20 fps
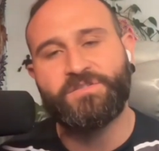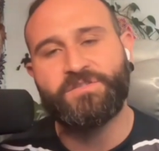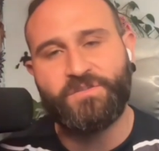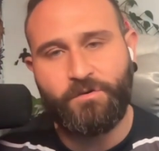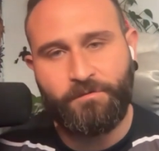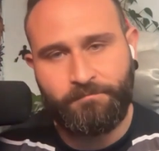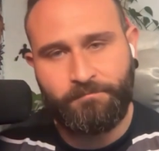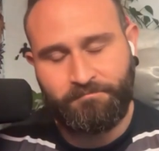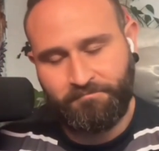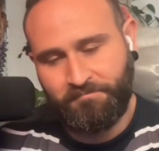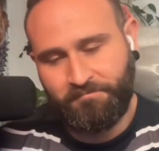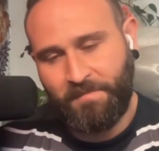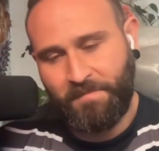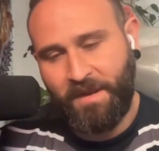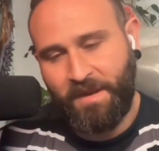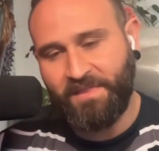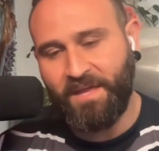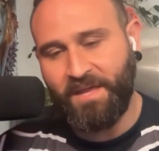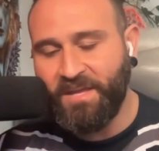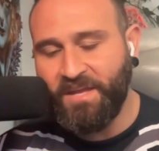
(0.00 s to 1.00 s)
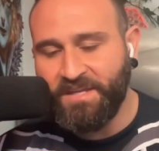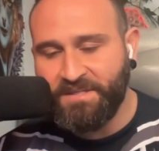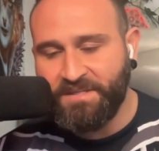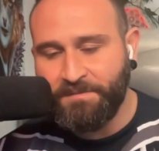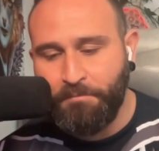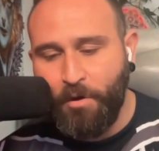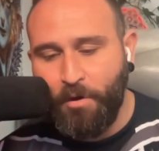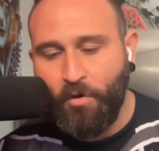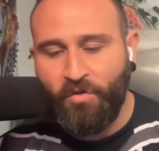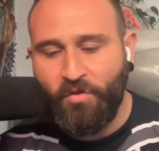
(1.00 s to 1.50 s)
So I, th- I, think
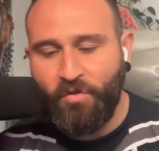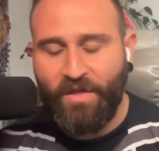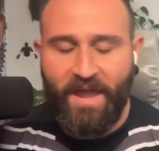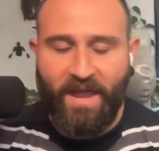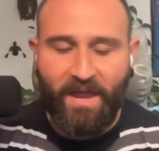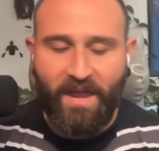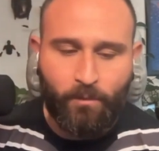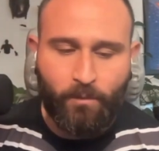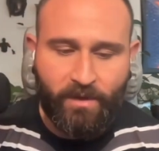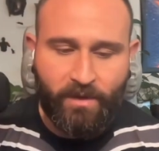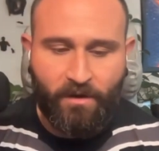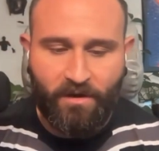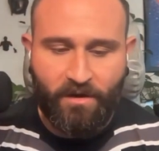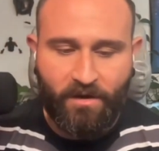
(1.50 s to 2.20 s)
it's both and we